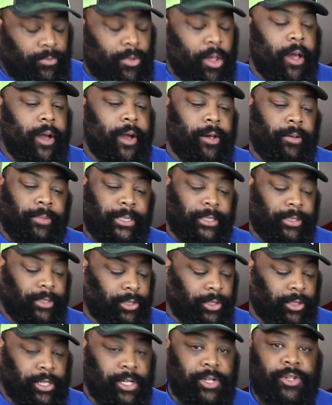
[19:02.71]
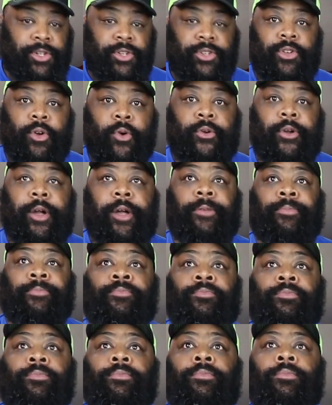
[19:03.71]
Oh man, the skin is just so good.
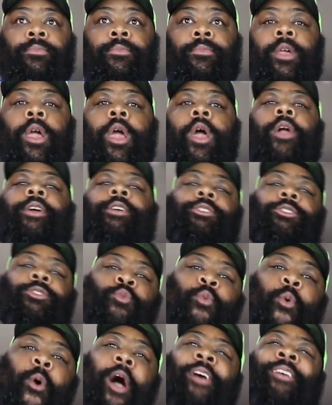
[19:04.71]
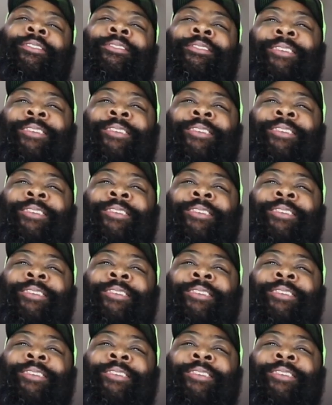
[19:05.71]
Can you watch?